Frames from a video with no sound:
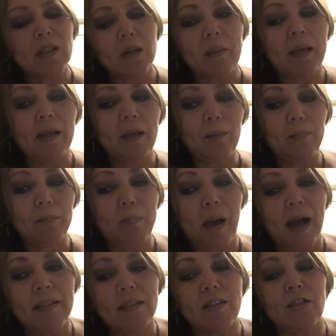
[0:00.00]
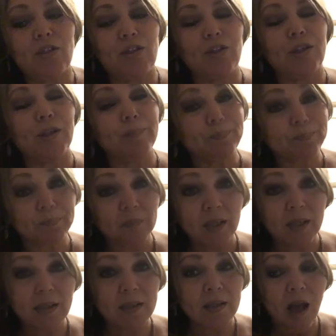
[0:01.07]
going to make any pies this year
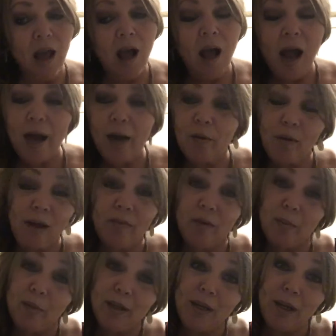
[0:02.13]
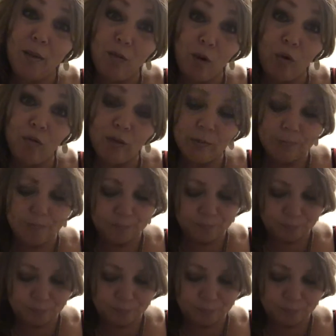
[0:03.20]
because I don't have anybody coming over.